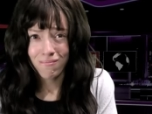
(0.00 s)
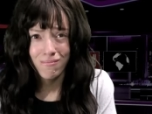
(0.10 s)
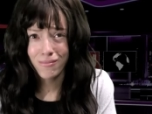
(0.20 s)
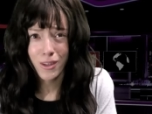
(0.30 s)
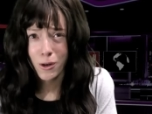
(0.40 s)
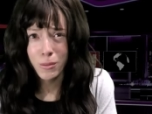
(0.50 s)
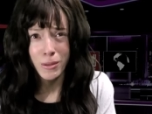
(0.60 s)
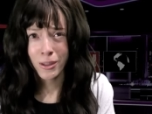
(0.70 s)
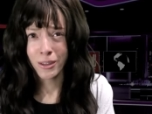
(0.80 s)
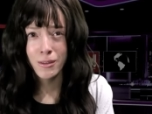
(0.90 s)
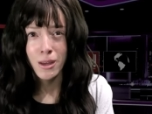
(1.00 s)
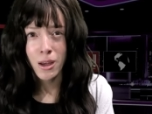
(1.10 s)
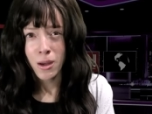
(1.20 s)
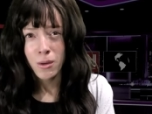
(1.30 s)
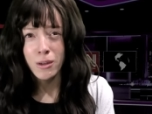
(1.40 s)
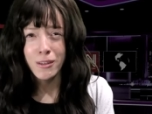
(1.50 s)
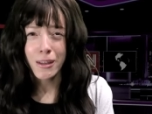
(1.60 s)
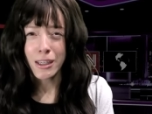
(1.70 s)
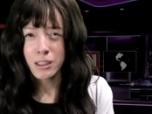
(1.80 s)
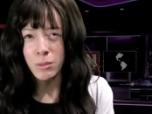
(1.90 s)
Nope. Well,
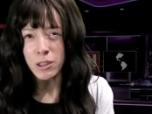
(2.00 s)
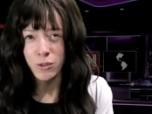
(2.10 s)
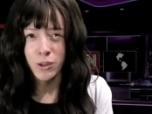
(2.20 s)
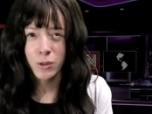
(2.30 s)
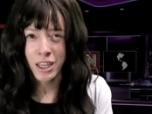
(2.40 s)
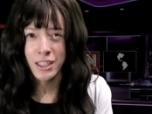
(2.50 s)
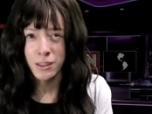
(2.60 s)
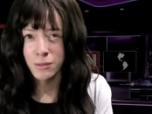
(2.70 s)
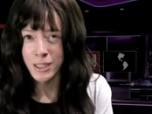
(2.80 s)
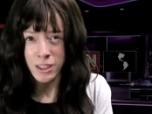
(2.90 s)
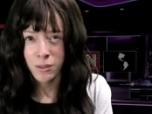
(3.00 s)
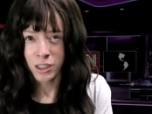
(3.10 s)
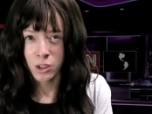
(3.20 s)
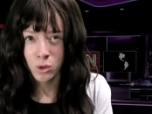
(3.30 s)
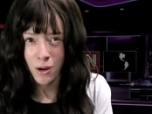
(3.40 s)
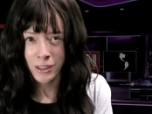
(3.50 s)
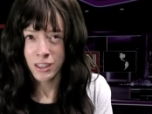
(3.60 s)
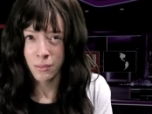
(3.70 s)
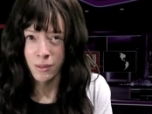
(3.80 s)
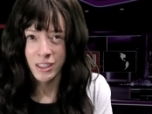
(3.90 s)
I spent a few days obsessively drawing
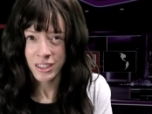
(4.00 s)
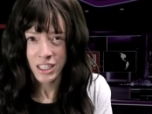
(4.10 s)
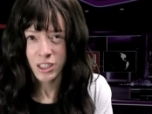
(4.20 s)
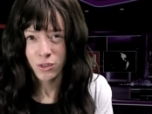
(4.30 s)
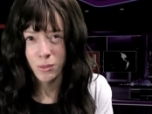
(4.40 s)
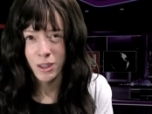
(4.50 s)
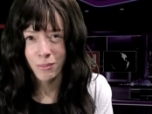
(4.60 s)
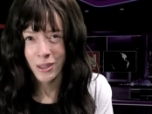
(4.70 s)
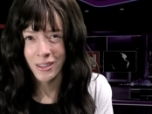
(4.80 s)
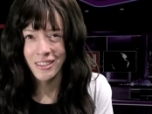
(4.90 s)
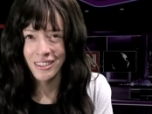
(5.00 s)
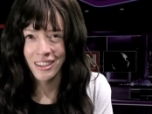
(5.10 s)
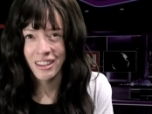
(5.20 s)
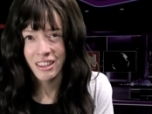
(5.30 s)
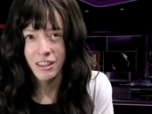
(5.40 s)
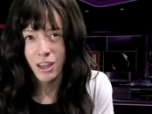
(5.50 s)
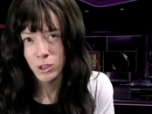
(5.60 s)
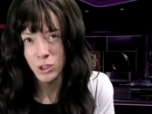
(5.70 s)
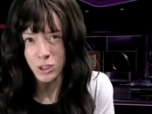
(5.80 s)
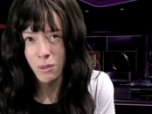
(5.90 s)
some of the scenes from it, but I think that was
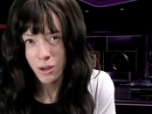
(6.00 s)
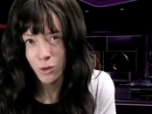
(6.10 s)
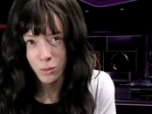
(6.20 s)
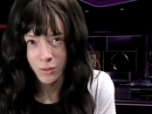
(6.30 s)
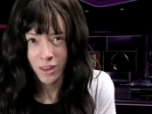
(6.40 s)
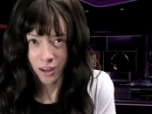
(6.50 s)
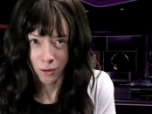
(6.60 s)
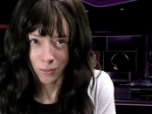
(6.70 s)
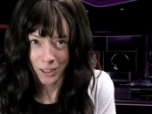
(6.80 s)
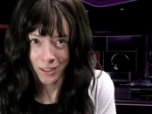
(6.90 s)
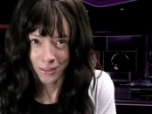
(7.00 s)
just my form of therapy.